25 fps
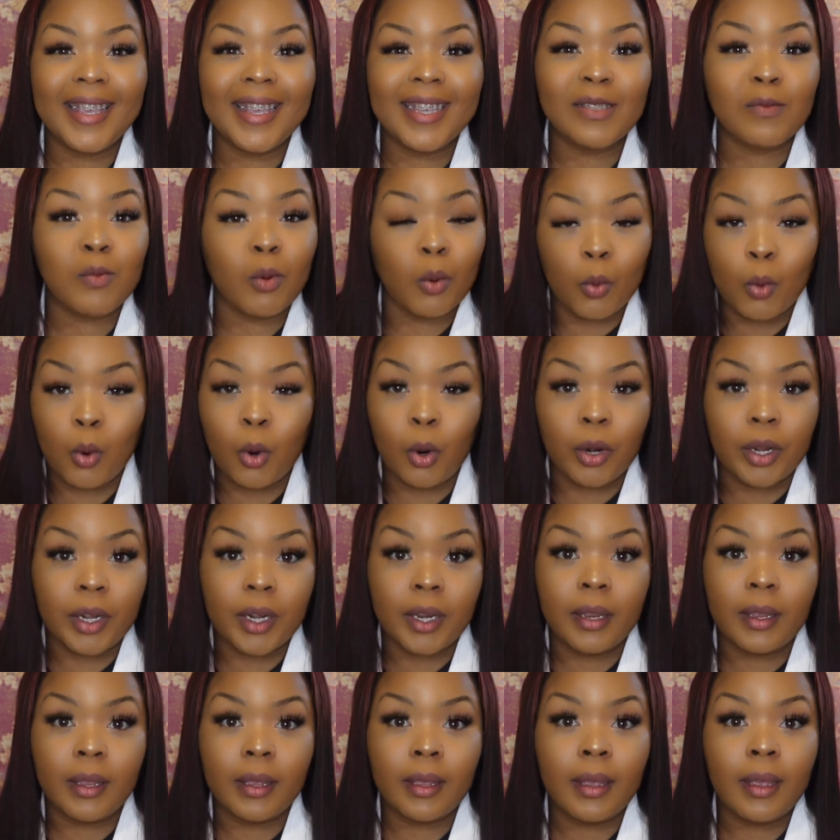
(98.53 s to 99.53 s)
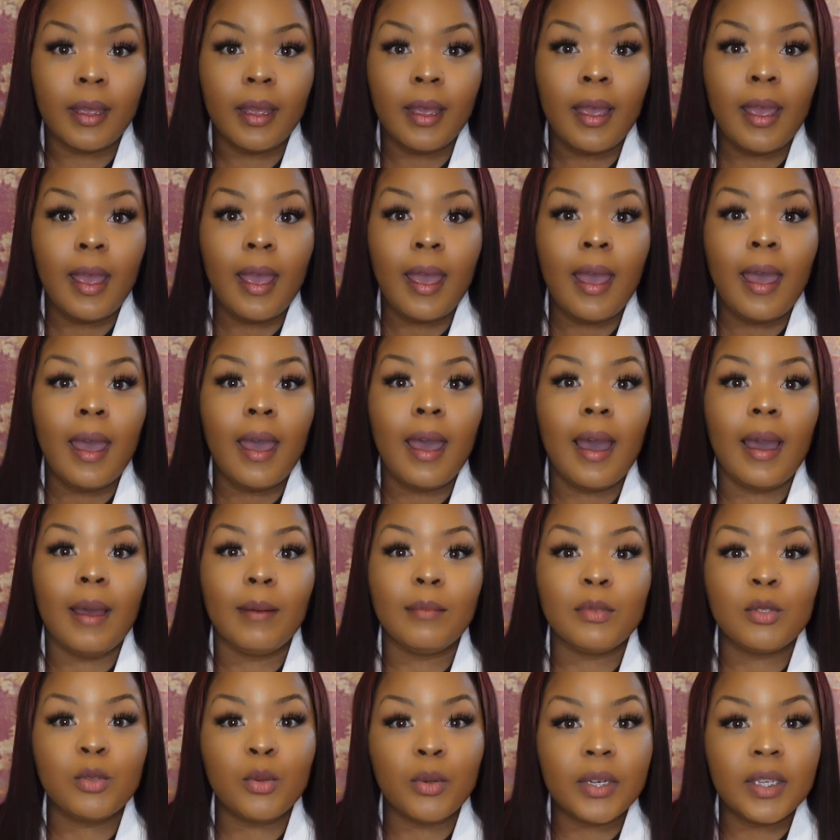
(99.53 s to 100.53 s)
rewarding.
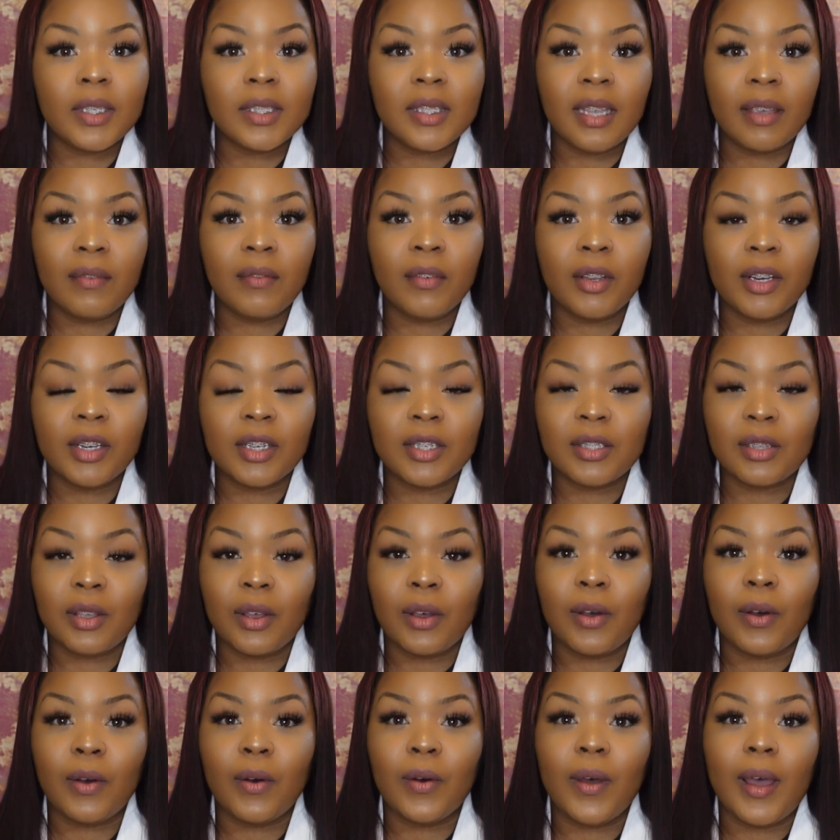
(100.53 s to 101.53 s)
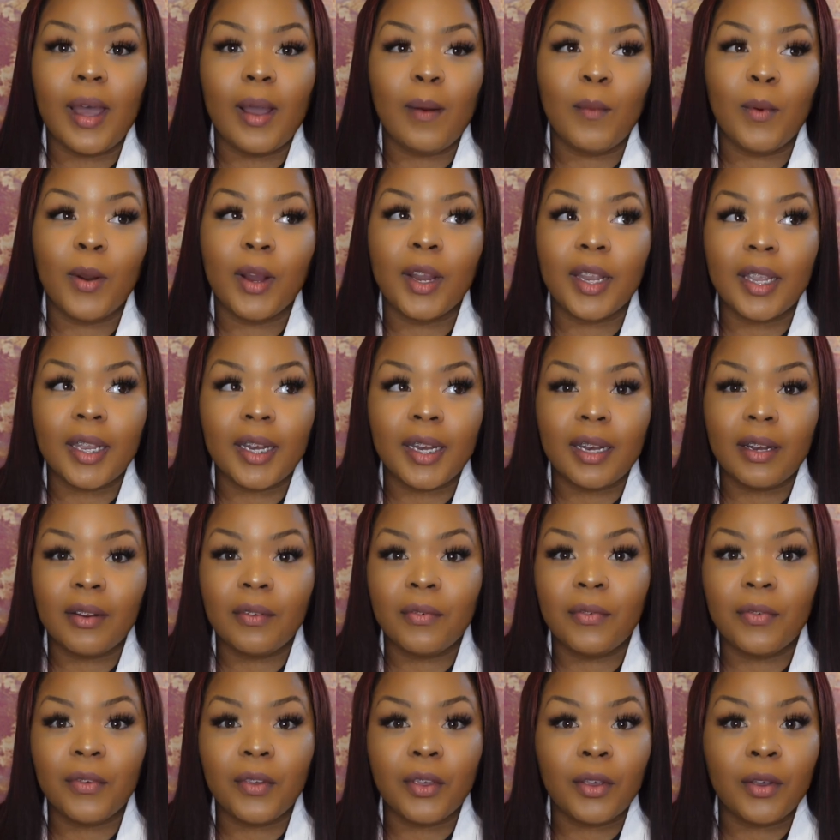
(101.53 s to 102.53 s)
I'm 27 years old. I'm working in the
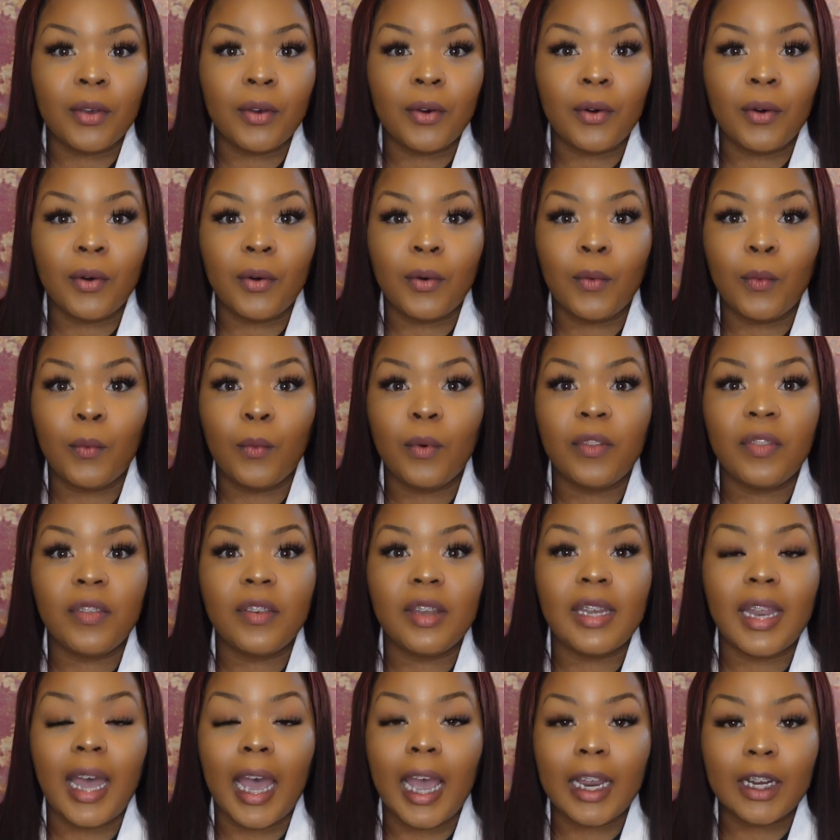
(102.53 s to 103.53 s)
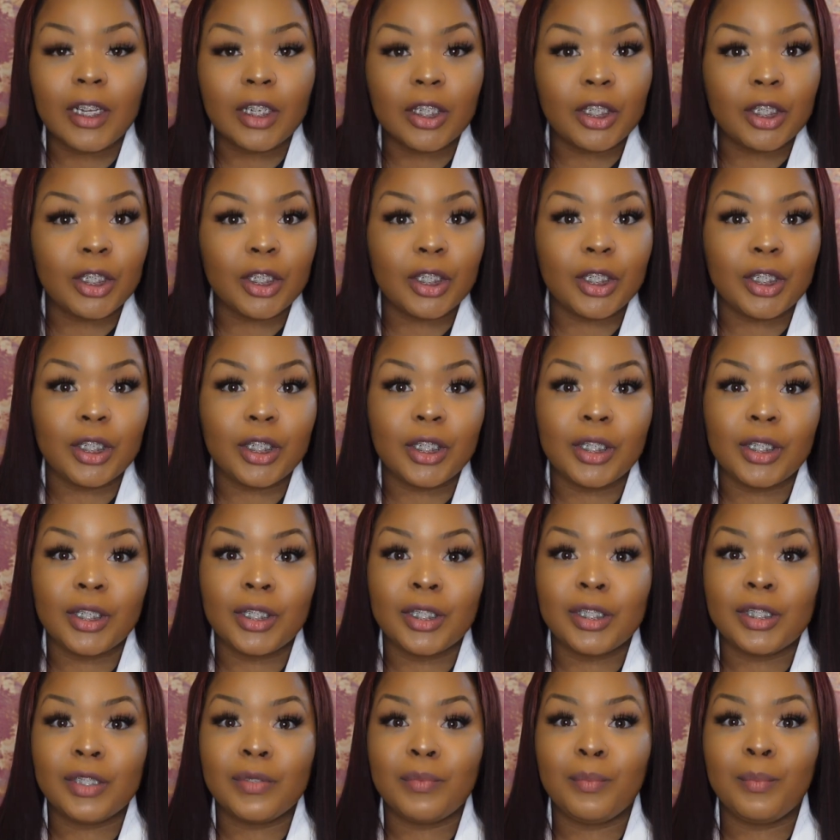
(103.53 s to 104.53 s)
field with
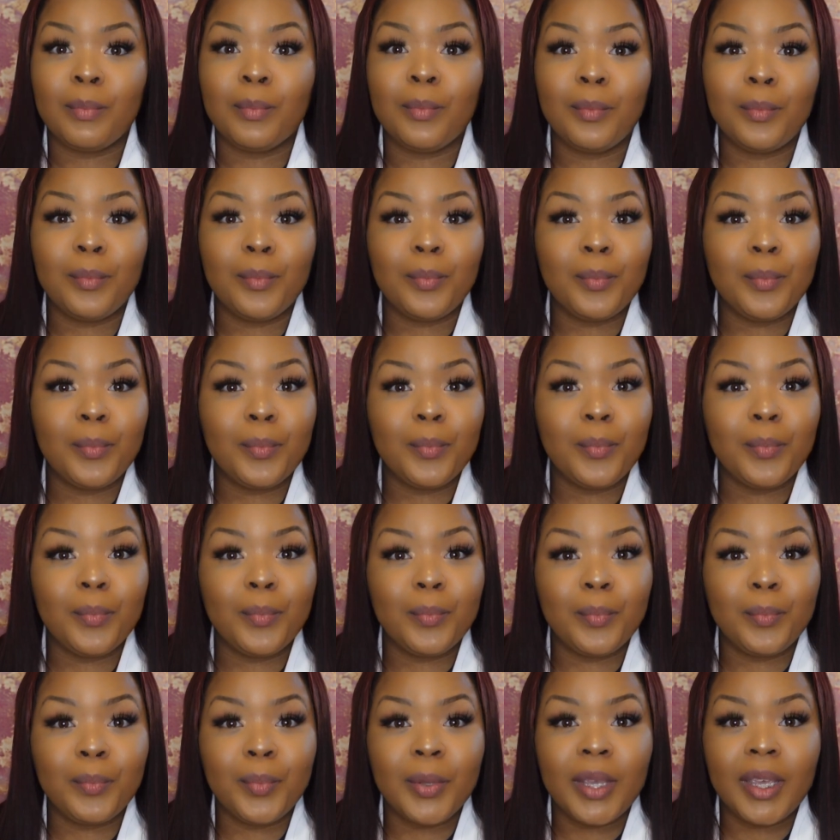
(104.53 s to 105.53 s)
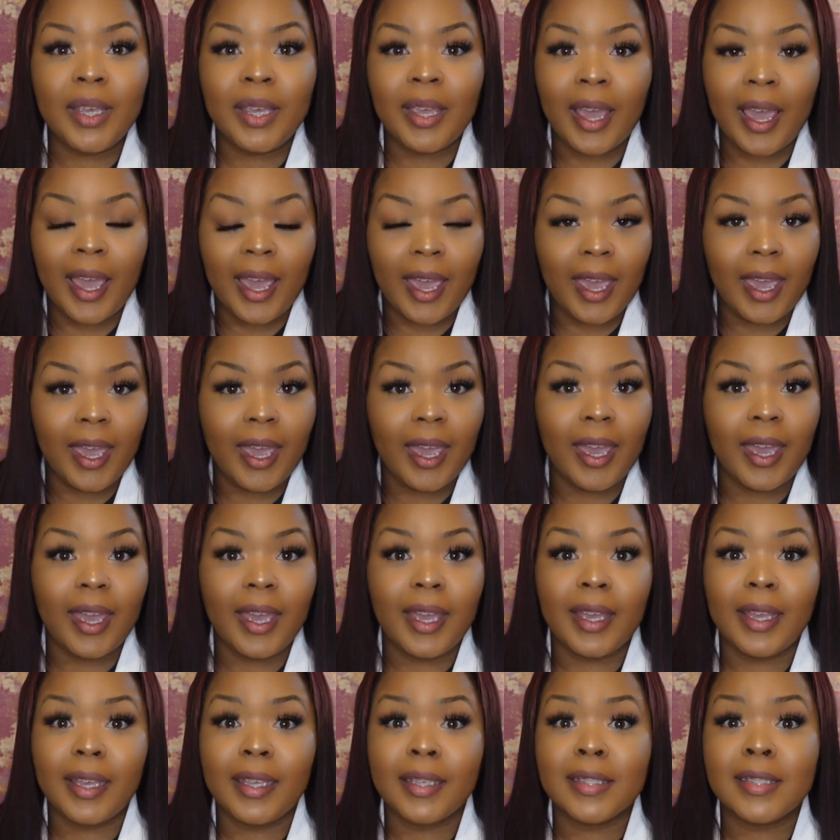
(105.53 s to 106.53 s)
doctors,
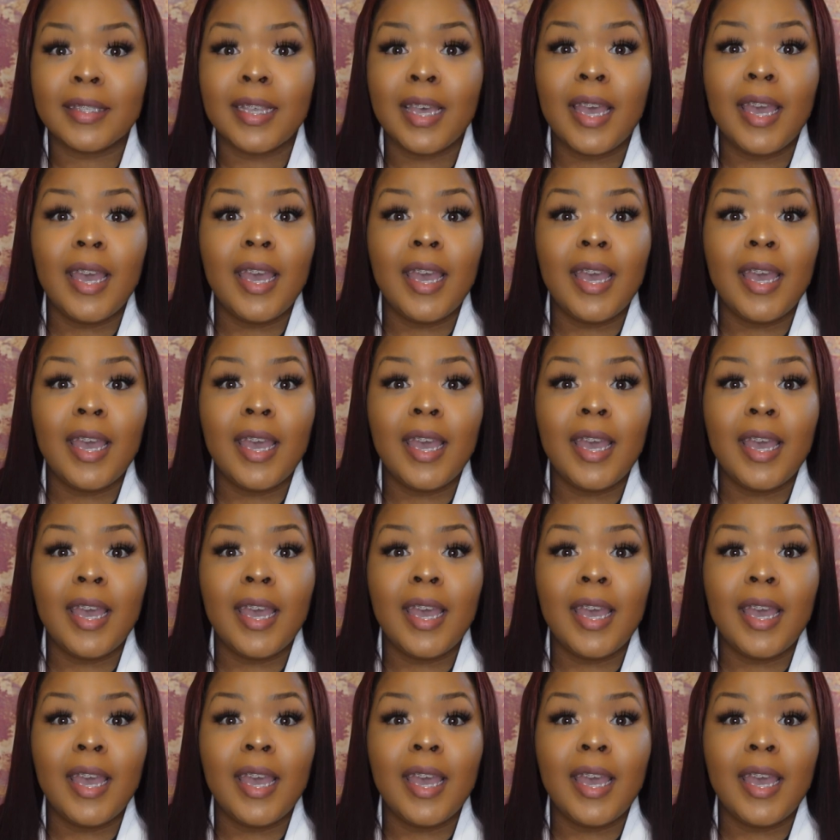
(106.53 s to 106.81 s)
PAs,